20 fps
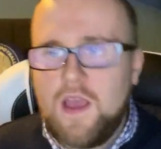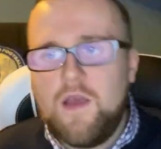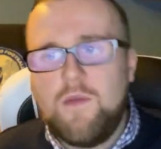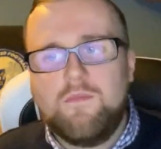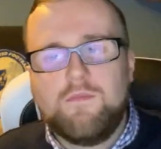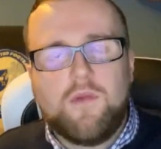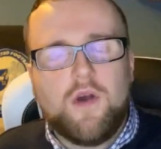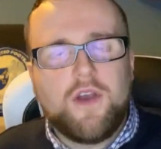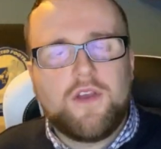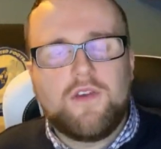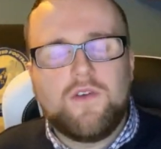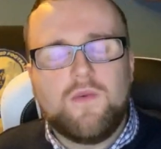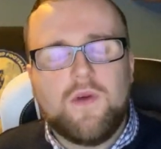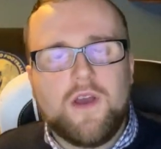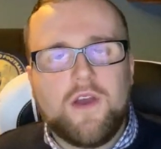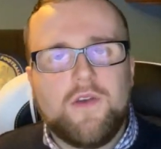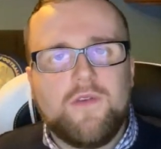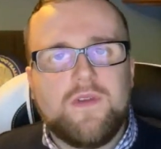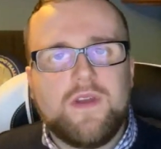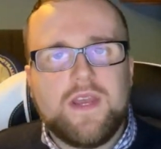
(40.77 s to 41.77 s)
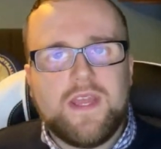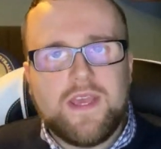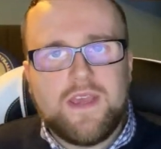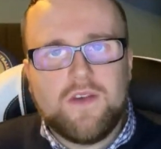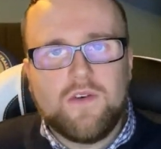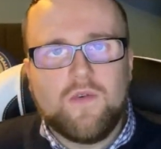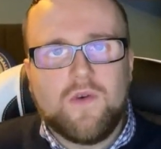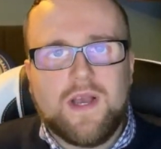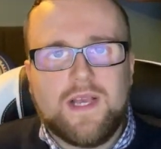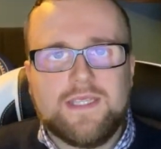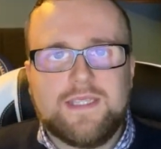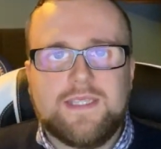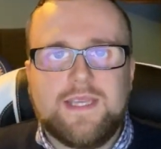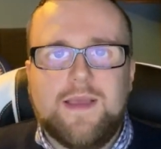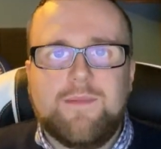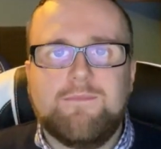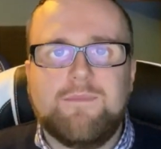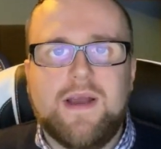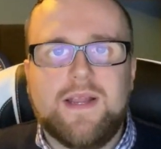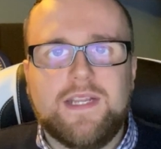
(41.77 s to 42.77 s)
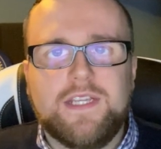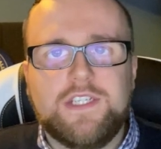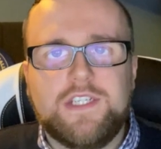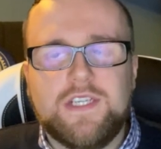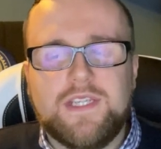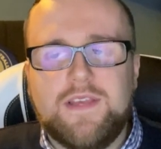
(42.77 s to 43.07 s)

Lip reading: Michael O'Neill as their manager.